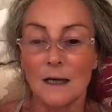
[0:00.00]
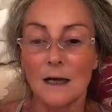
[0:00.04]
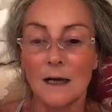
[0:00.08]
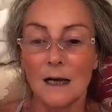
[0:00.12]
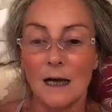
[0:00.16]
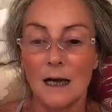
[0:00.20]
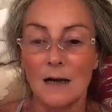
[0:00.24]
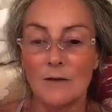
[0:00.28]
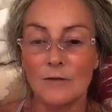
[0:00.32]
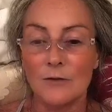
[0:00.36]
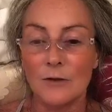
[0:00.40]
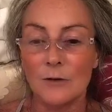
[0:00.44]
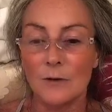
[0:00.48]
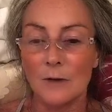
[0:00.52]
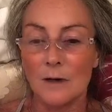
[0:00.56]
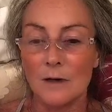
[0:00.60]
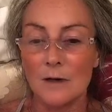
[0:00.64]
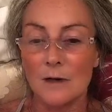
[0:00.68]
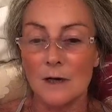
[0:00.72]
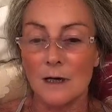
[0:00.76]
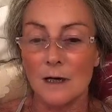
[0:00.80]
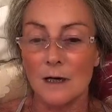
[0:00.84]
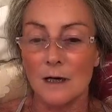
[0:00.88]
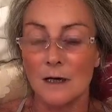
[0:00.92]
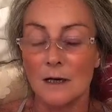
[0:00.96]
Have you?
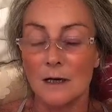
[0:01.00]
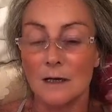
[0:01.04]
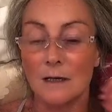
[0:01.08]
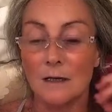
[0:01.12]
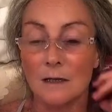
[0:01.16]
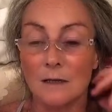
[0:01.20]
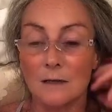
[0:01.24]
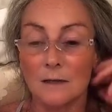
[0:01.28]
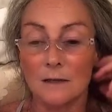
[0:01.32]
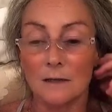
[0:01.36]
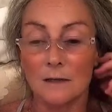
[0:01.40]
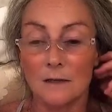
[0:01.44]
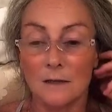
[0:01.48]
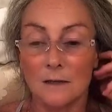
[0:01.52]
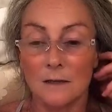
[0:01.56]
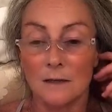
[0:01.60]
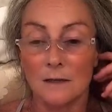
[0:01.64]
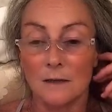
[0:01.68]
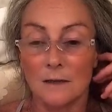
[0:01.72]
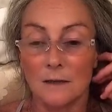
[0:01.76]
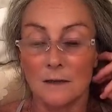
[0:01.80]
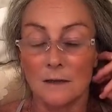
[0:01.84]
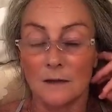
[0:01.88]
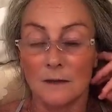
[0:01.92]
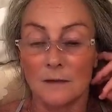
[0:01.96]
Okay, yeah.
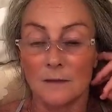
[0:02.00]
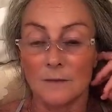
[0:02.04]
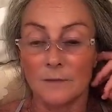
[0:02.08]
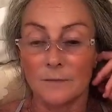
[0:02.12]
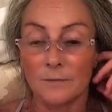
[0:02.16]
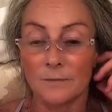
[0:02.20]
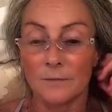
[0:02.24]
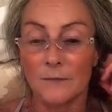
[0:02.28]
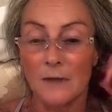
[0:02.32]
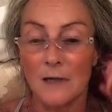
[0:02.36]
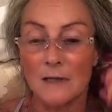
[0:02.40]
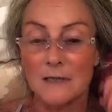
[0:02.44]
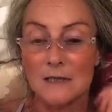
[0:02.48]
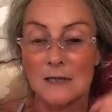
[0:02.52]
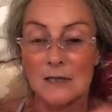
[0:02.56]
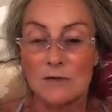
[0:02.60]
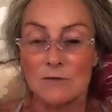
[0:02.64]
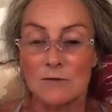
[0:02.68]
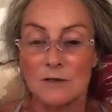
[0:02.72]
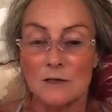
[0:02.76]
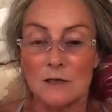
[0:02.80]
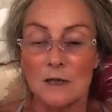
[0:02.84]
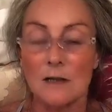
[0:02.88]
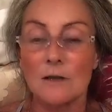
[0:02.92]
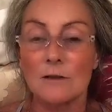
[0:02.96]
That's
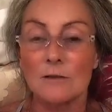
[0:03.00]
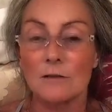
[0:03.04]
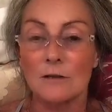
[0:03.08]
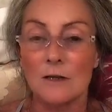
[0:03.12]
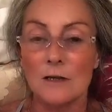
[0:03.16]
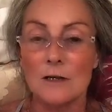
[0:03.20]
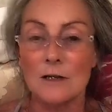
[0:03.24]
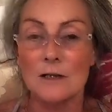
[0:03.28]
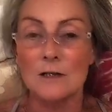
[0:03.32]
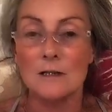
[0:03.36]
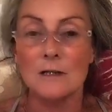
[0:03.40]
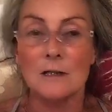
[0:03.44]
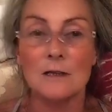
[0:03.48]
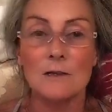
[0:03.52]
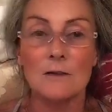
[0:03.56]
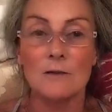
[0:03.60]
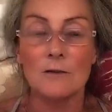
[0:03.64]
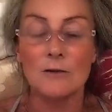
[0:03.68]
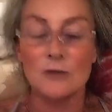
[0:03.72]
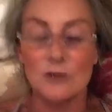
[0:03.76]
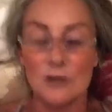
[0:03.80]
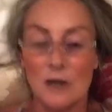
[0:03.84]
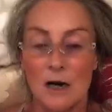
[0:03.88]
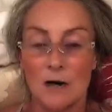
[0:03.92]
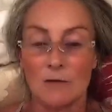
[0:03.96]
interesting. Throat, so your
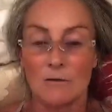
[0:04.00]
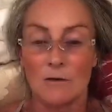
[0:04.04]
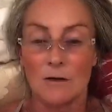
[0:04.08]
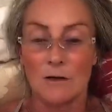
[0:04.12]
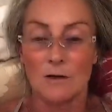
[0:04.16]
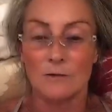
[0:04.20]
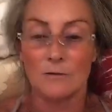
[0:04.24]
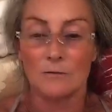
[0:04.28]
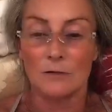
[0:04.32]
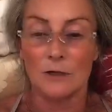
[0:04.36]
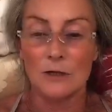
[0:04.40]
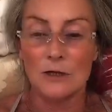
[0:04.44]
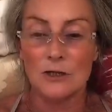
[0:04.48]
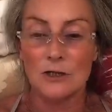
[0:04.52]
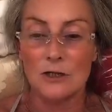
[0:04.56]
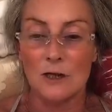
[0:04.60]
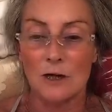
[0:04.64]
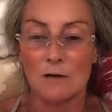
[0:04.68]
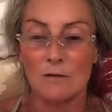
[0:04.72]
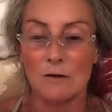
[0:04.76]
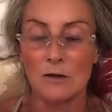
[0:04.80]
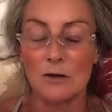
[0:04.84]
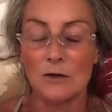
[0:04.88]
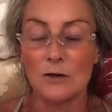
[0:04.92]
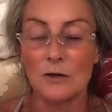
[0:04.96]
chakra, your throat
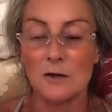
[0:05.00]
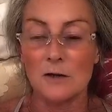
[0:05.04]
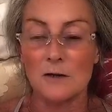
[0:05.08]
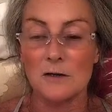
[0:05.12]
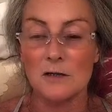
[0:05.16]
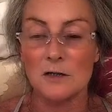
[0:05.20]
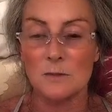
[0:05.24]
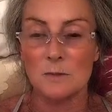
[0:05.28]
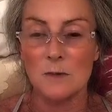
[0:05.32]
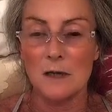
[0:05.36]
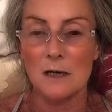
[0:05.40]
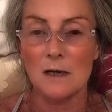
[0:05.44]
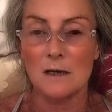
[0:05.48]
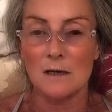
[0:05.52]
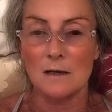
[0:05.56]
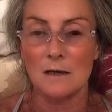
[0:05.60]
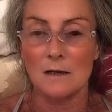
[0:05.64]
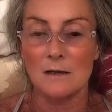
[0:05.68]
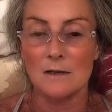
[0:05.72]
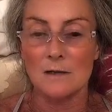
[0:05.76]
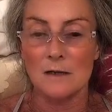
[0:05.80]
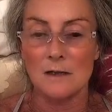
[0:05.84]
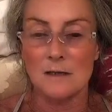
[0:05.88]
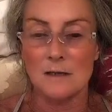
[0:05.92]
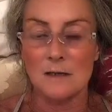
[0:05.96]
chakra, learning to speak here,
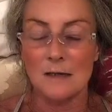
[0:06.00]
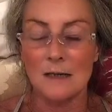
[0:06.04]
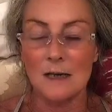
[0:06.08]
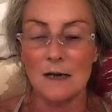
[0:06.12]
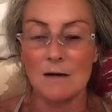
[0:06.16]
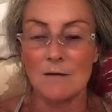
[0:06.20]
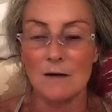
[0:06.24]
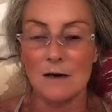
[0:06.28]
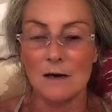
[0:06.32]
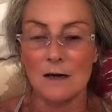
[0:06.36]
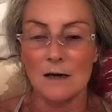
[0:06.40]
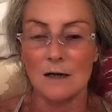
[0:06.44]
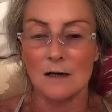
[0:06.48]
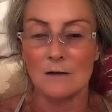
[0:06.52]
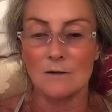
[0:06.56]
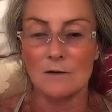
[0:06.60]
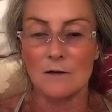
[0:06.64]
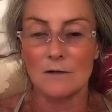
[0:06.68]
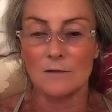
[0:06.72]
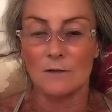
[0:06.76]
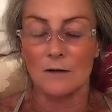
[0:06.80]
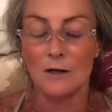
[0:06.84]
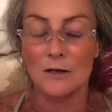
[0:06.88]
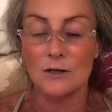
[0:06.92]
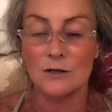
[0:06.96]
says clearing going on your
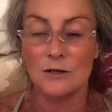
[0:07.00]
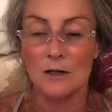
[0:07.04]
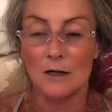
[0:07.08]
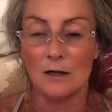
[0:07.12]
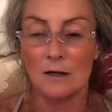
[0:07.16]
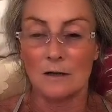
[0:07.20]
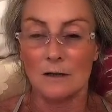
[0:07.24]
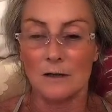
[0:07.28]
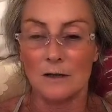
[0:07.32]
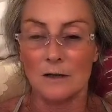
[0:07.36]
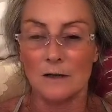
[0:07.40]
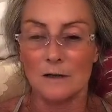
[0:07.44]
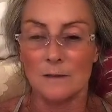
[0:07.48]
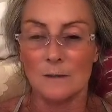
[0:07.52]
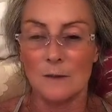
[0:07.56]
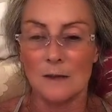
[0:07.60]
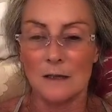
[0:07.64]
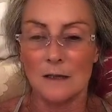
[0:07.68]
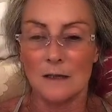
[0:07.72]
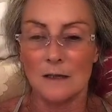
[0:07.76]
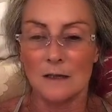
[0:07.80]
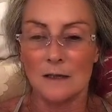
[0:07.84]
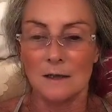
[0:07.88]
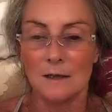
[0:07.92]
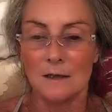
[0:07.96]
throat chakra, learning to speak.
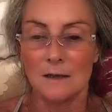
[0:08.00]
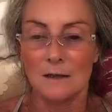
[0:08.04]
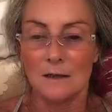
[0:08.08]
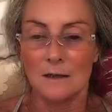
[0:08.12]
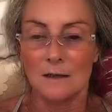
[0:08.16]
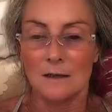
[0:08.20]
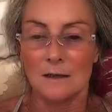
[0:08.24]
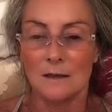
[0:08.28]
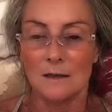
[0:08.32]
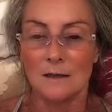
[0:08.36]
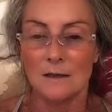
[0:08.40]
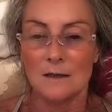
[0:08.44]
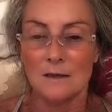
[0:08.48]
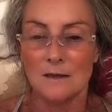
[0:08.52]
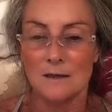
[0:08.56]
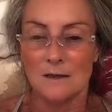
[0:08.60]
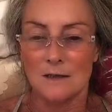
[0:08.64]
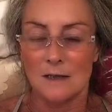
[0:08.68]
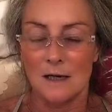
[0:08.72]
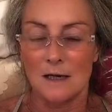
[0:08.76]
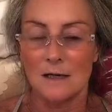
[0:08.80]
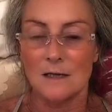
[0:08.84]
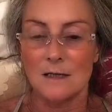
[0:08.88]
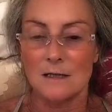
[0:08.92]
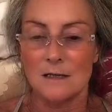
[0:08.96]

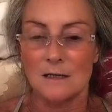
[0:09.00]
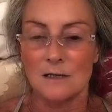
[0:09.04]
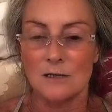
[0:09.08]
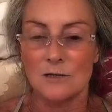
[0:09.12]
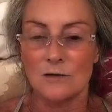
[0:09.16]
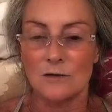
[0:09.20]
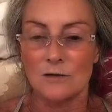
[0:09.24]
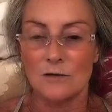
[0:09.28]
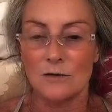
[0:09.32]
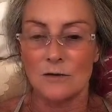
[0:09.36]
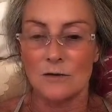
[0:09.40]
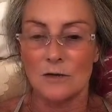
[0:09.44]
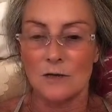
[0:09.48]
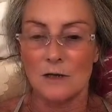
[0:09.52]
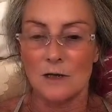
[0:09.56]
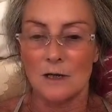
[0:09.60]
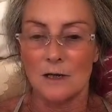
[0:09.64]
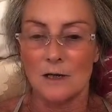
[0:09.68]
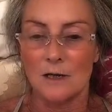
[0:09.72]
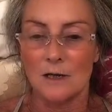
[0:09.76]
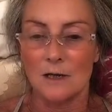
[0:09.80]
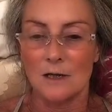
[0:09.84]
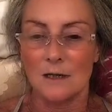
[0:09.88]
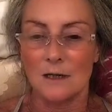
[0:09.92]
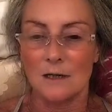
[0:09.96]
Sinuses, your third
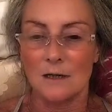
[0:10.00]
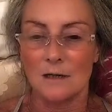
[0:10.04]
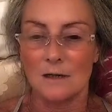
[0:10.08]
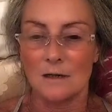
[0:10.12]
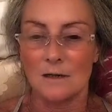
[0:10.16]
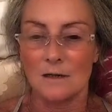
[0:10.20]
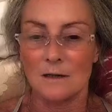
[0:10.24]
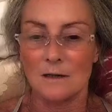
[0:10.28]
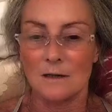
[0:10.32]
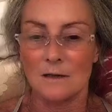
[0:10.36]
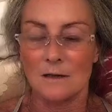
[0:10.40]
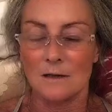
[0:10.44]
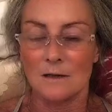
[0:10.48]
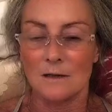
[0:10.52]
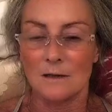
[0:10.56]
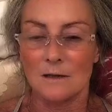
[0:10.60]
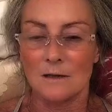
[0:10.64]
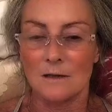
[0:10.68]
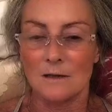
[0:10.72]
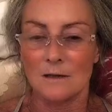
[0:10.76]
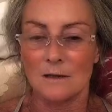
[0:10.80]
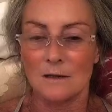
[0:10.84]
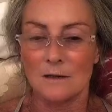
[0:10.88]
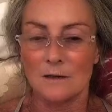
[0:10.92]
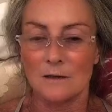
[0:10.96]
eye,
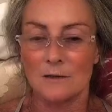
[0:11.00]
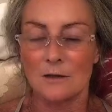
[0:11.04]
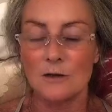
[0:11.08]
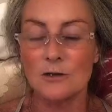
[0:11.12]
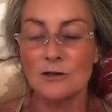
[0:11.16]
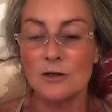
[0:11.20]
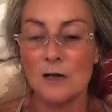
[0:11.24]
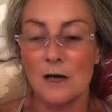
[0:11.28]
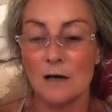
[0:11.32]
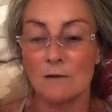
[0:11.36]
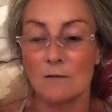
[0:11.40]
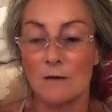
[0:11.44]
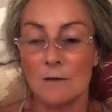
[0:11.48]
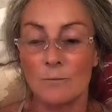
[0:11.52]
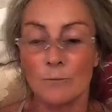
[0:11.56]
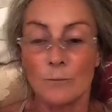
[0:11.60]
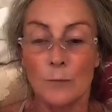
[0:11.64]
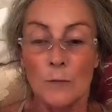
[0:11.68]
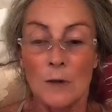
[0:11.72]
throat chakra.